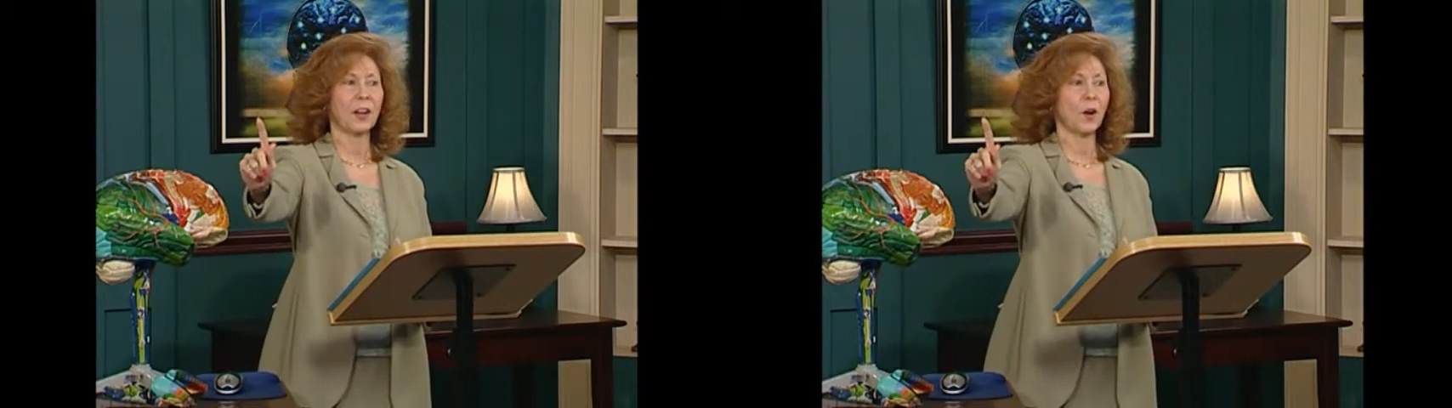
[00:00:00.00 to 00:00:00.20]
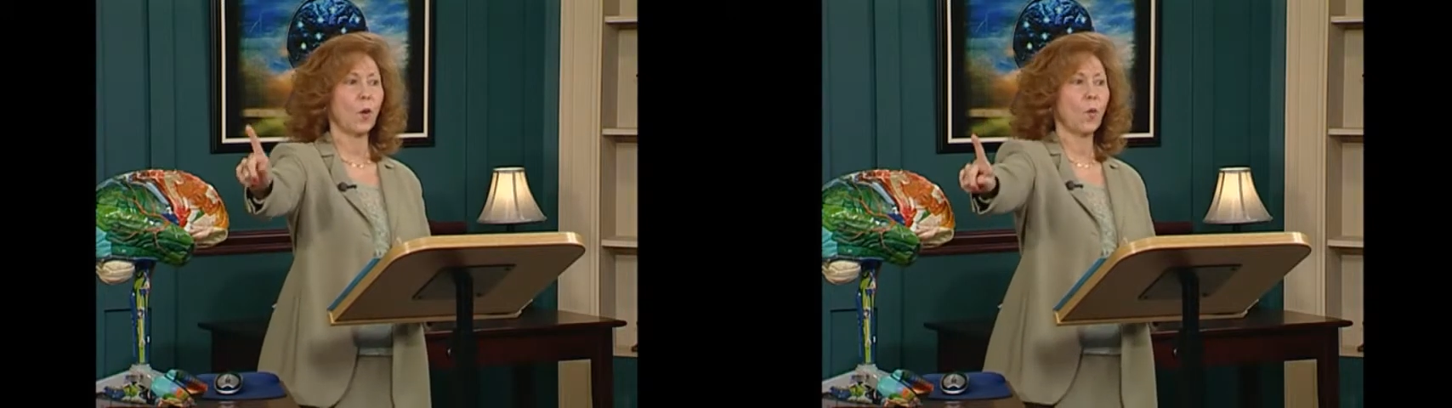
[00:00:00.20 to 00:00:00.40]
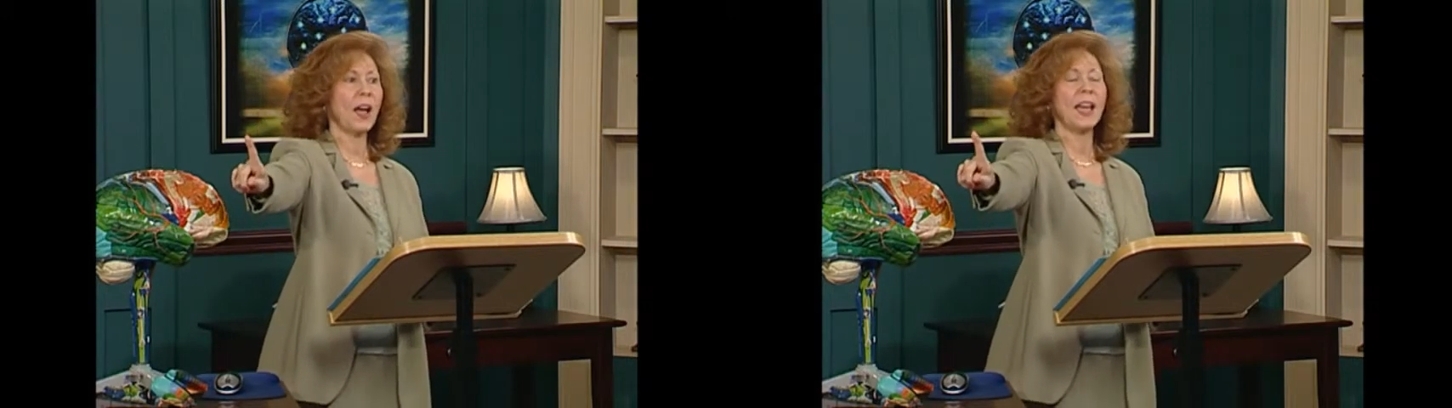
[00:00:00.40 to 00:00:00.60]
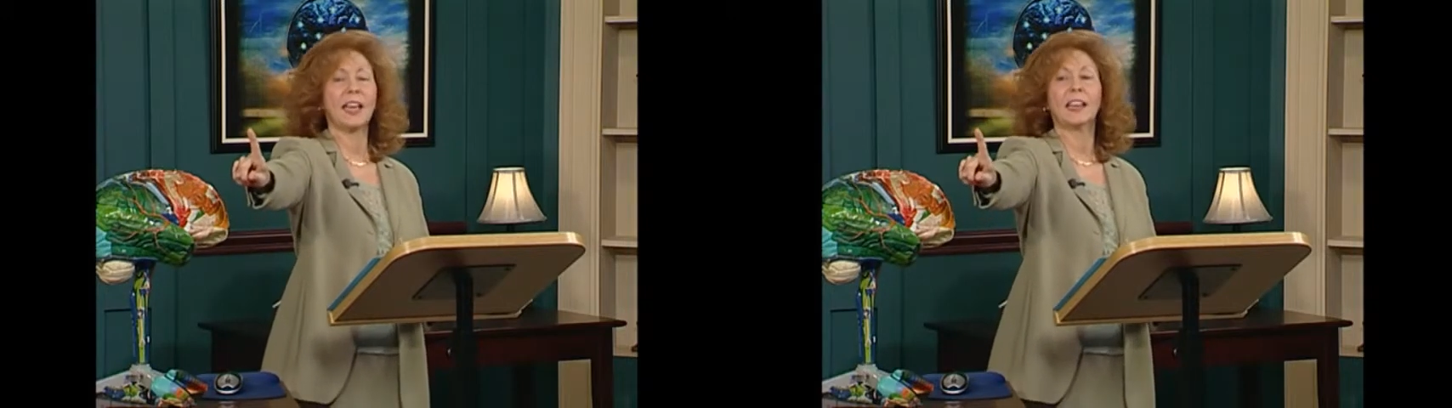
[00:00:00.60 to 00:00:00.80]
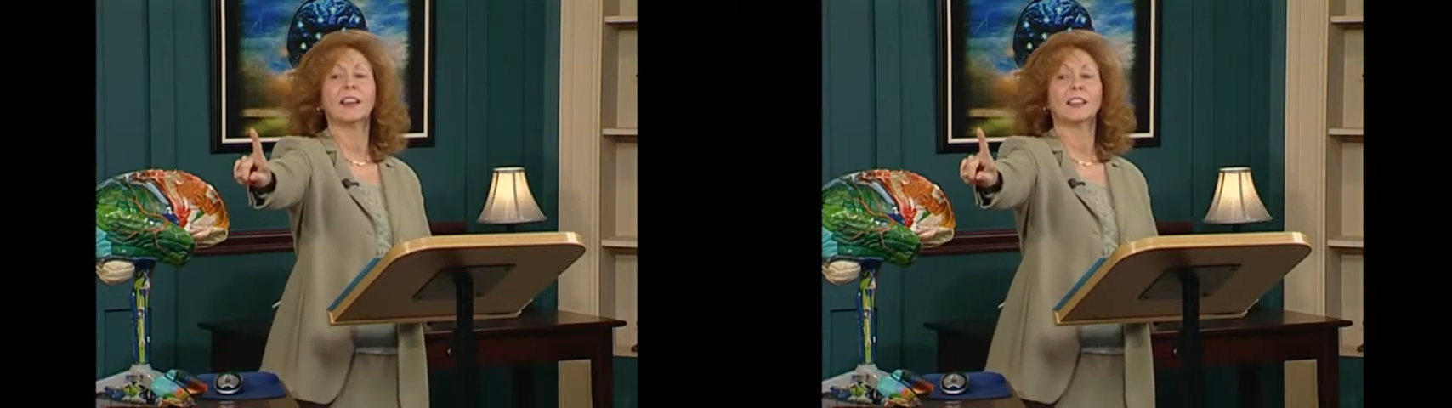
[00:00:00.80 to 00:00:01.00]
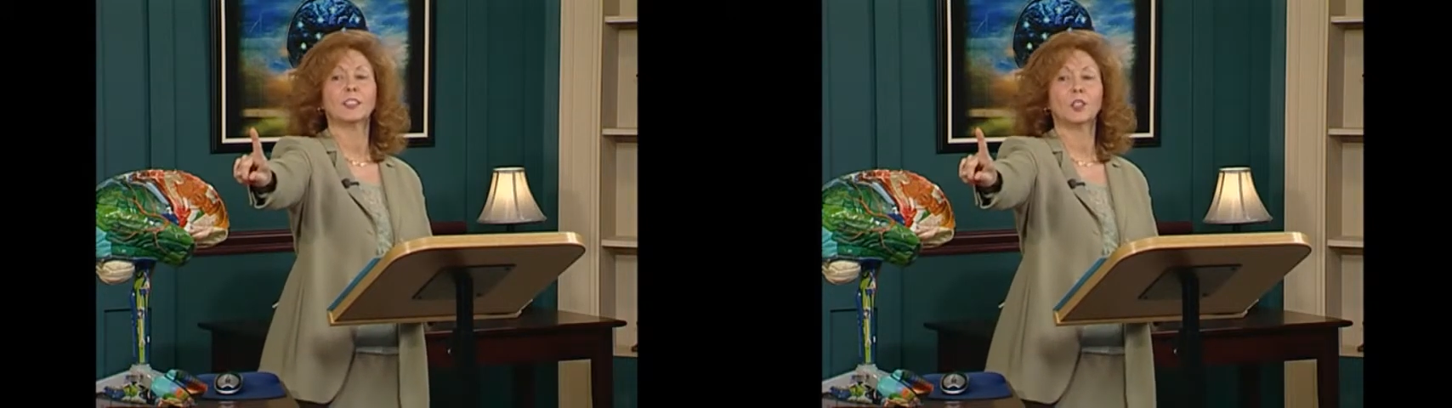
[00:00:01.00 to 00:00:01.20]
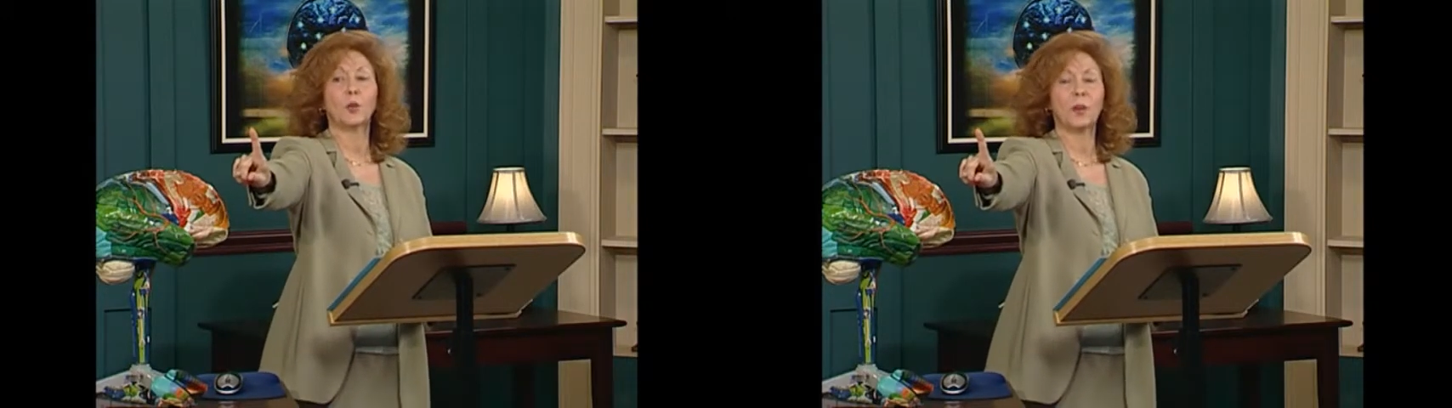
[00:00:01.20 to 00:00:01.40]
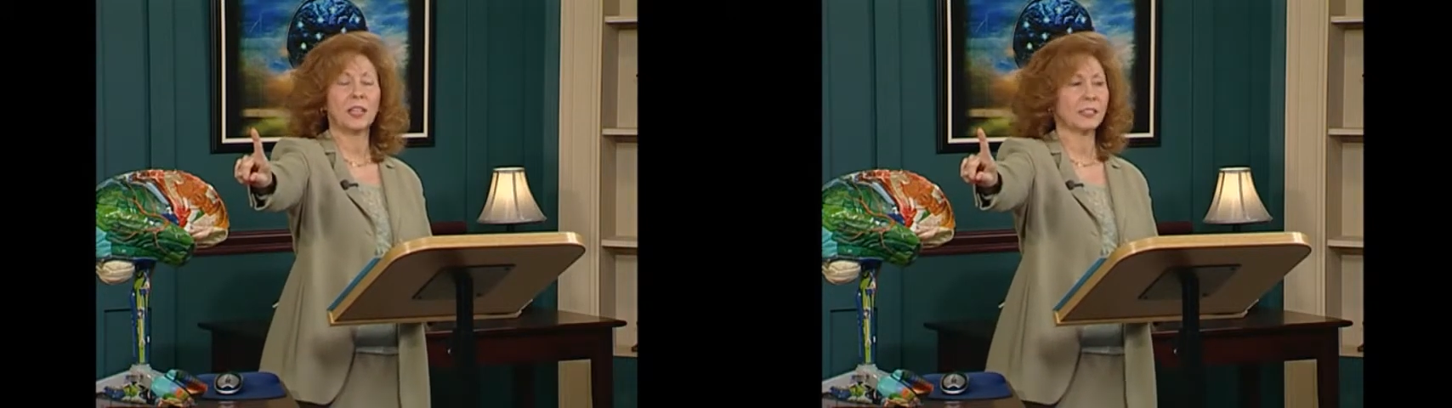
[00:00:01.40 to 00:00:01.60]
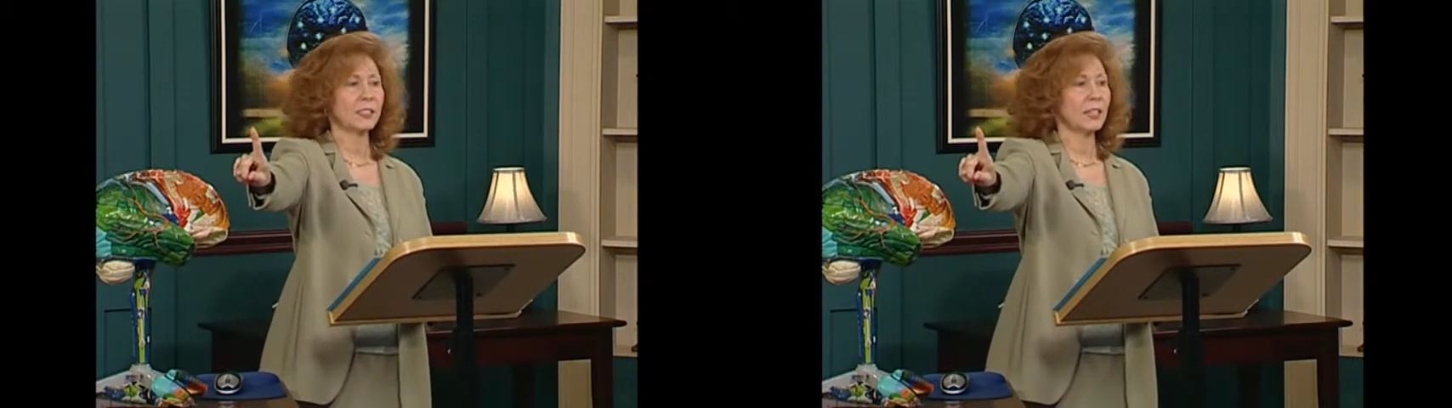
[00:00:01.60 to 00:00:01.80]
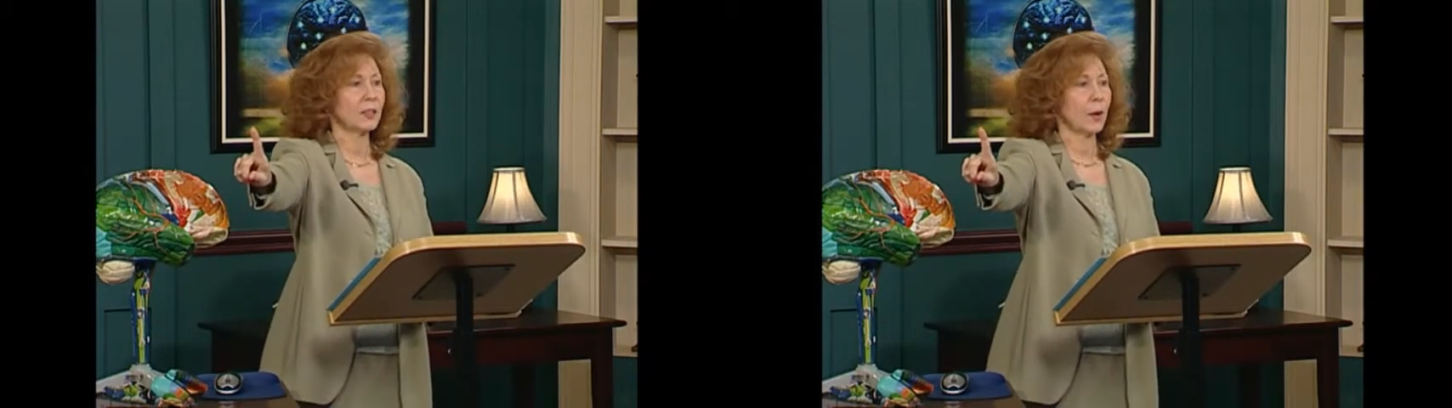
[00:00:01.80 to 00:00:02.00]
away so that we can
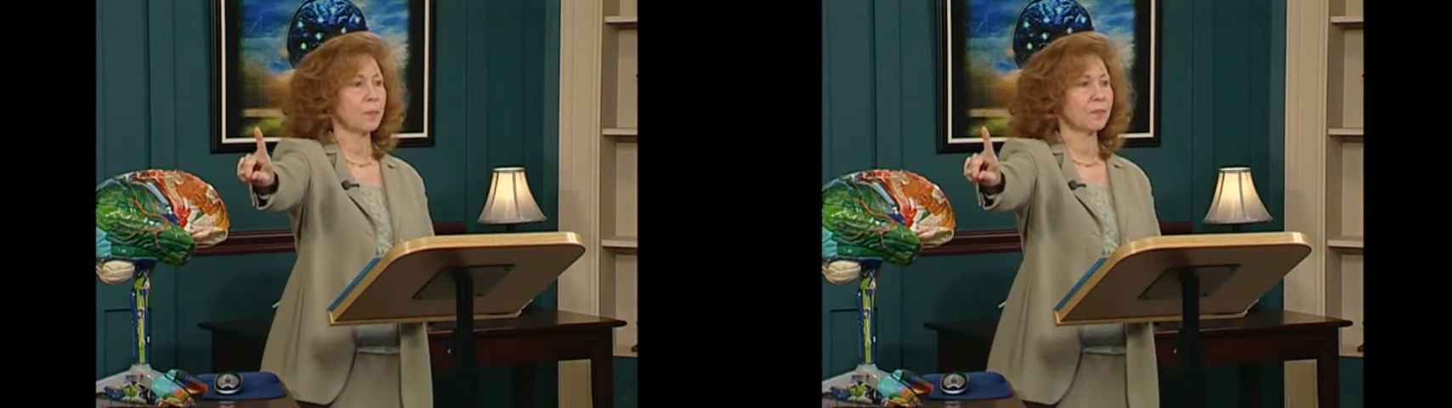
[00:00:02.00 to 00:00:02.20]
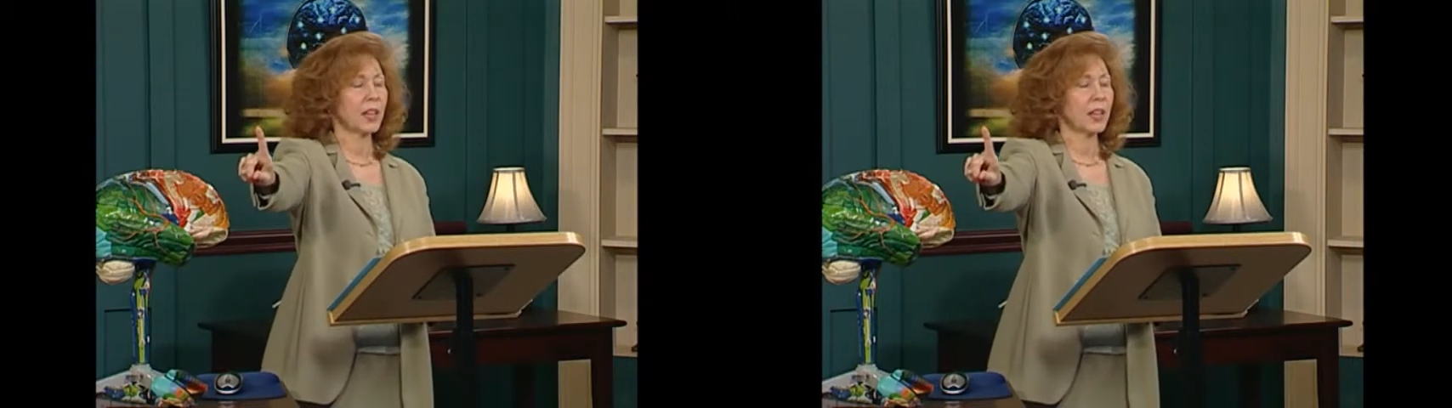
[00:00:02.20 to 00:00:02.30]
see them.